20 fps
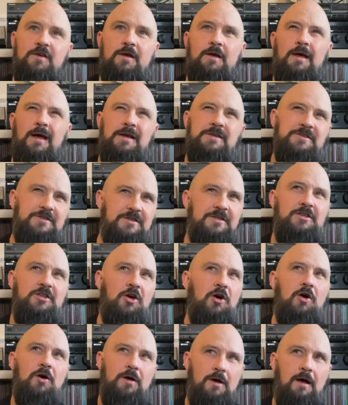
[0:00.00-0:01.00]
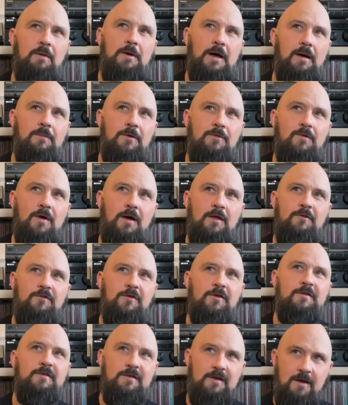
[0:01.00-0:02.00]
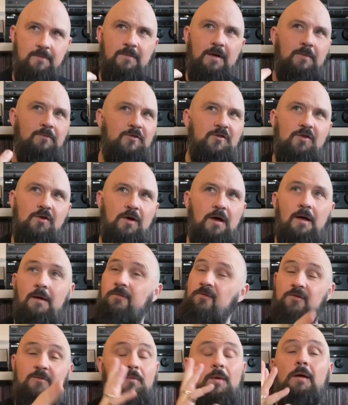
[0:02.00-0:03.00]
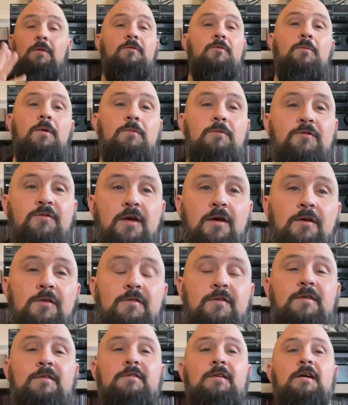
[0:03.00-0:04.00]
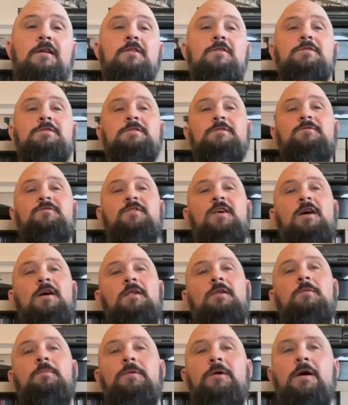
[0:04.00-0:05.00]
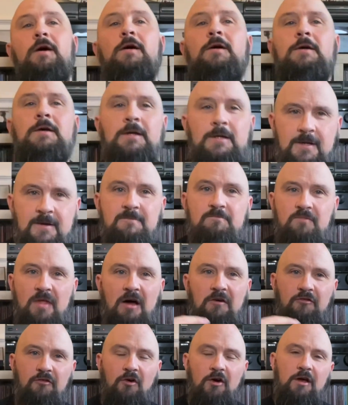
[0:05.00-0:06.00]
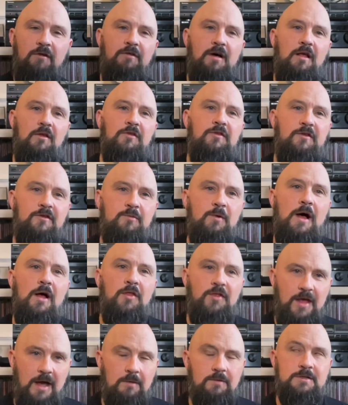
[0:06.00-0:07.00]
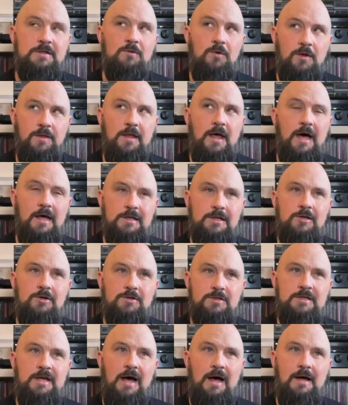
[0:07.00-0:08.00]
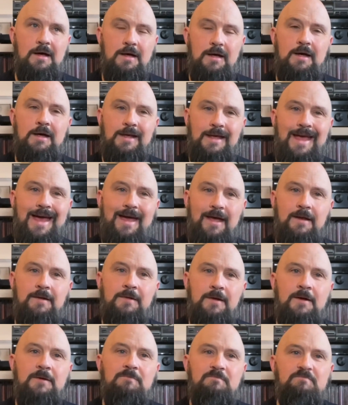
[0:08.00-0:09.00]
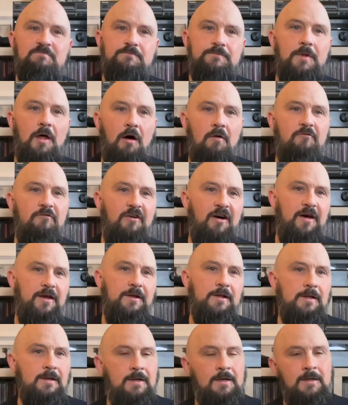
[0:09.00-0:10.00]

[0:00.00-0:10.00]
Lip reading: actually, no, I might have been right the first time. I'm sure it's probably various things that I looked at vinyl, but that Feuerwaltz as well, that was the one that I'd looked at getting on vinyl.